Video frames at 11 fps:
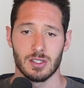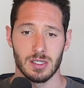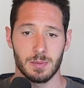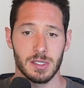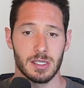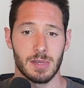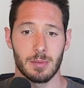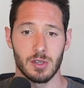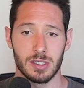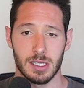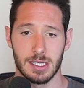So let's put some
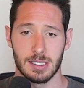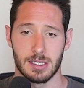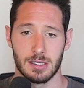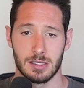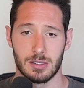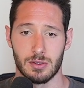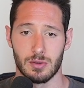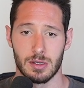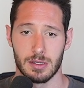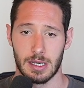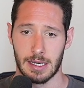numbers to this
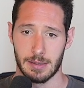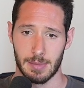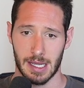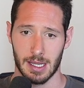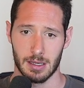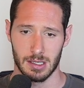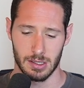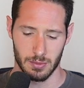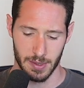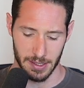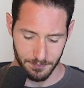to uh, make it a
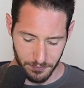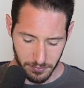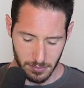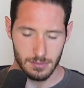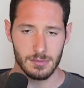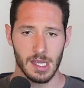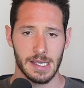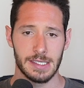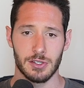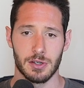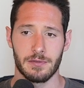little bit
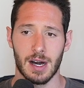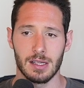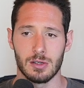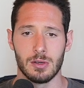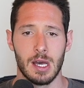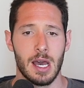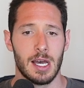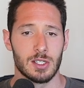easier to follow.